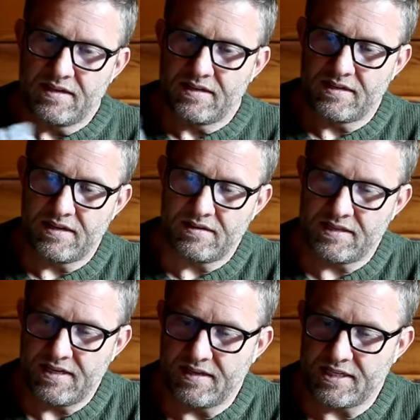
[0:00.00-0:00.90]
So you'll
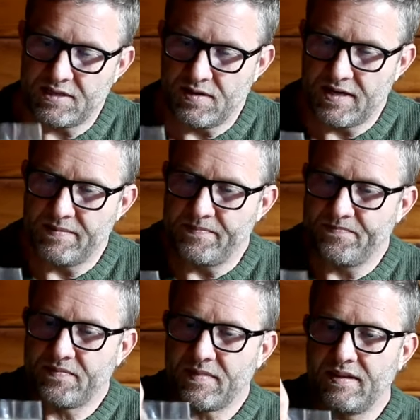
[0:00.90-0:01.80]
see this one,
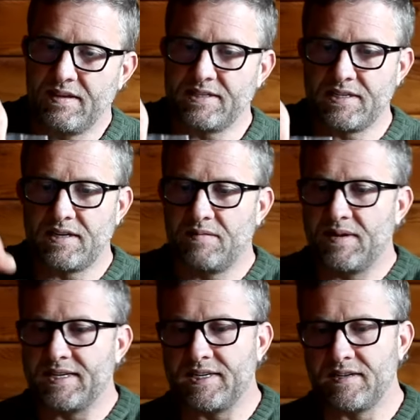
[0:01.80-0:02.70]
this is all
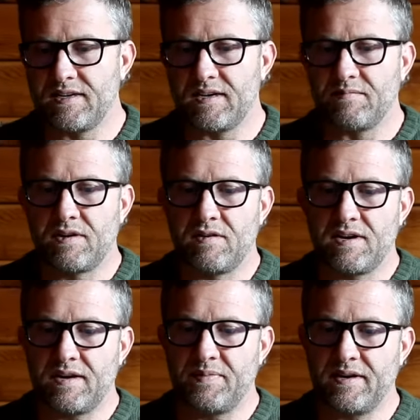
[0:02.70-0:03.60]
mycelium
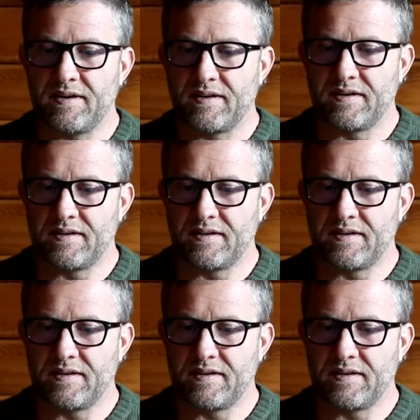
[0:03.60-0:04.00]
growing up here,